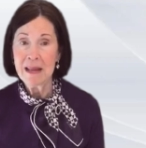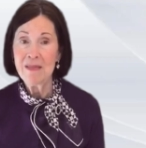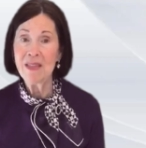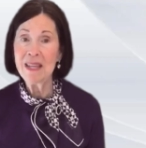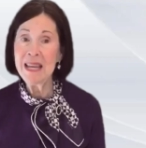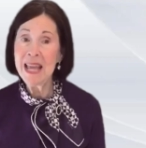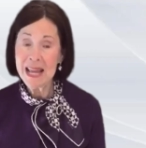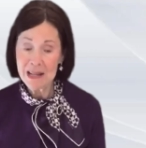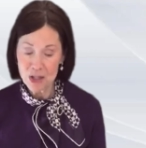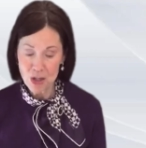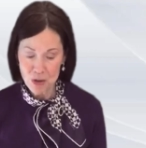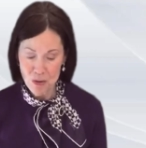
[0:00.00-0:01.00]
the
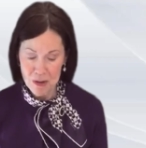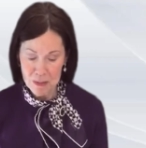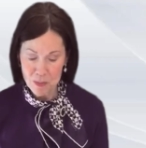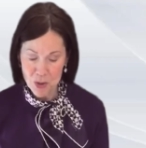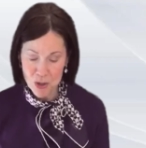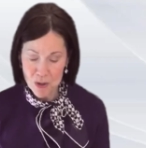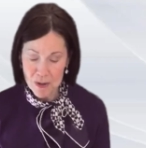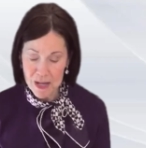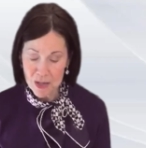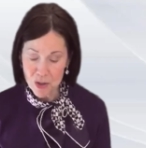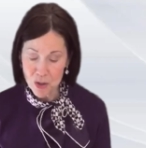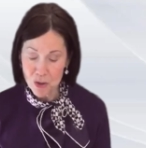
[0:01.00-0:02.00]
next scripture
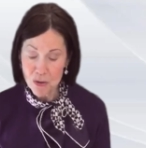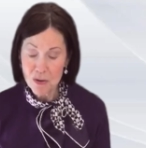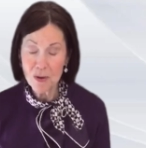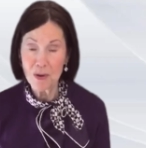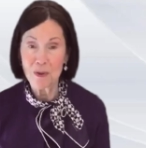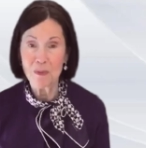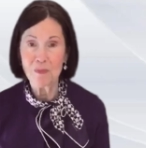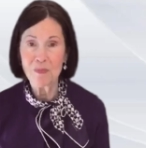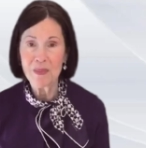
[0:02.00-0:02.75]
is true.